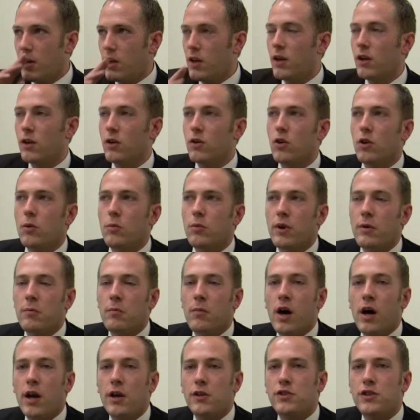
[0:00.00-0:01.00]
incorporate
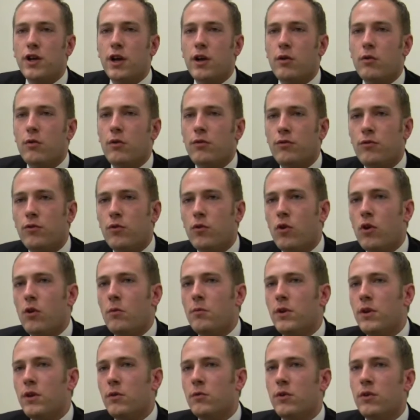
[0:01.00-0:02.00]
monetary
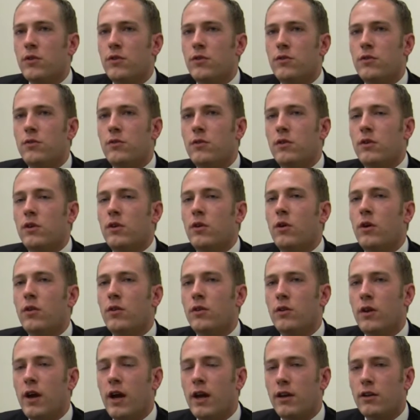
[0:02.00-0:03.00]
reform in with
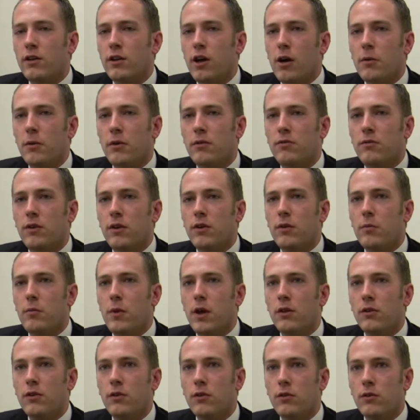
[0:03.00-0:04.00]
other economic
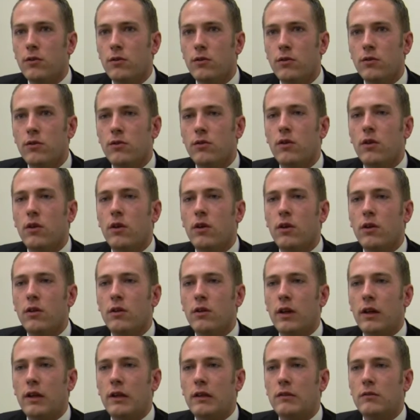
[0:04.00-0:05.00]
fundamentals
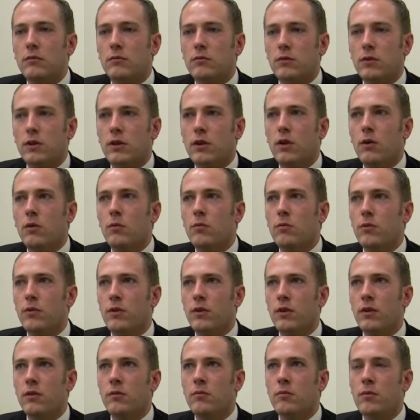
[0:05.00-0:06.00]
like
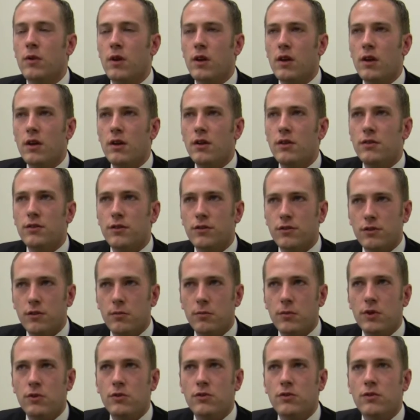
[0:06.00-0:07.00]
the
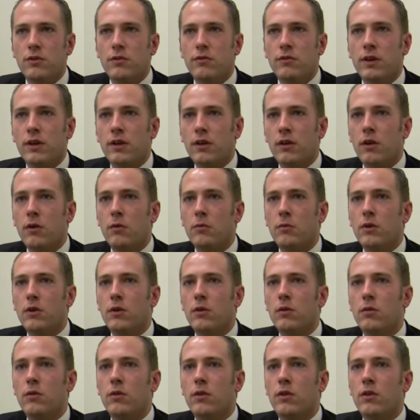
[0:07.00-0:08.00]
distribution of
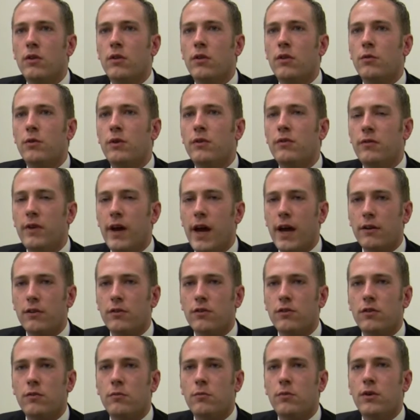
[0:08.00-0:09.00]
income, the three
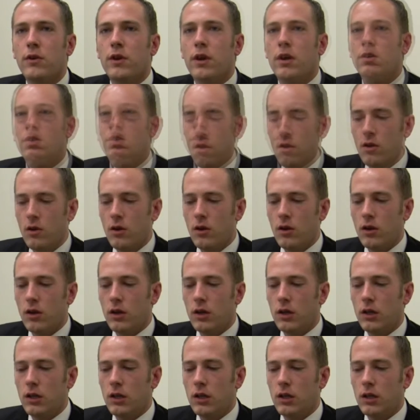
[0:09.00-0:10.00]
factors of production,
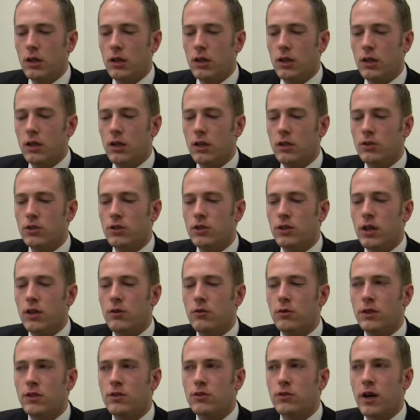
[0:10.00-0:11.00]
and
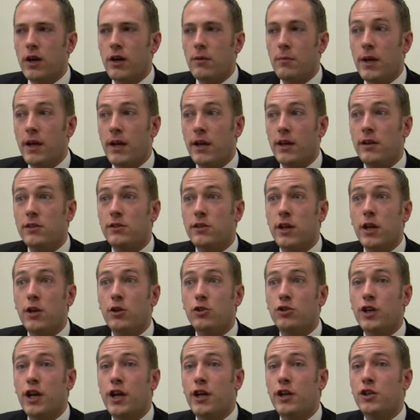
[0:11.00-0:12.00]
generally try to make it as
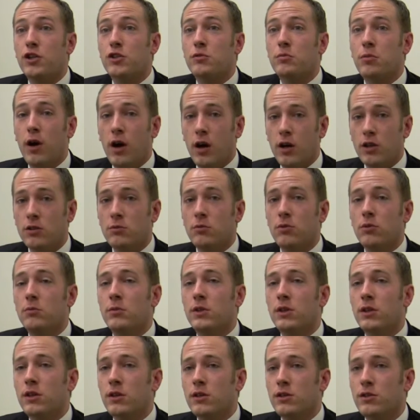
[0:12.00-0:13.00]
entertaining as possible,
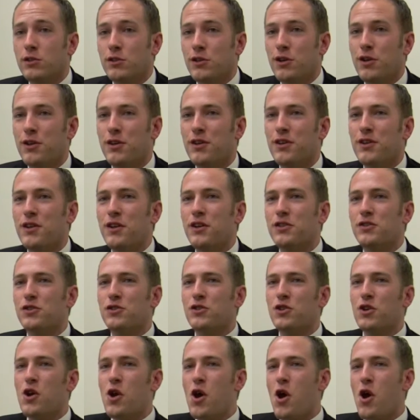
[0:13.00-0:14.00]
because it's